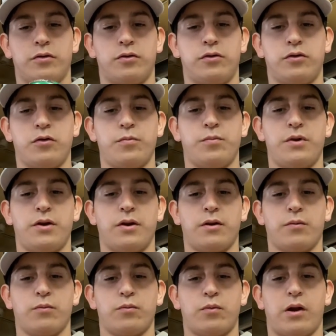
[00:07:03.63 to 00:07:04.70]
to be
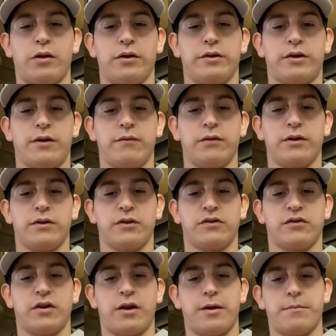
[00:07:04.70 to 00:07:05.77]
relatively the
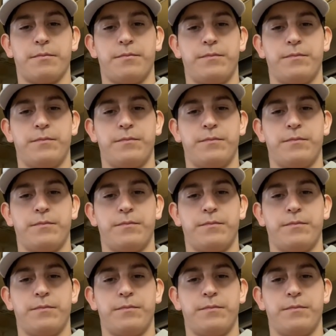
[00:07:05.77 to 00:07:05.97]
same.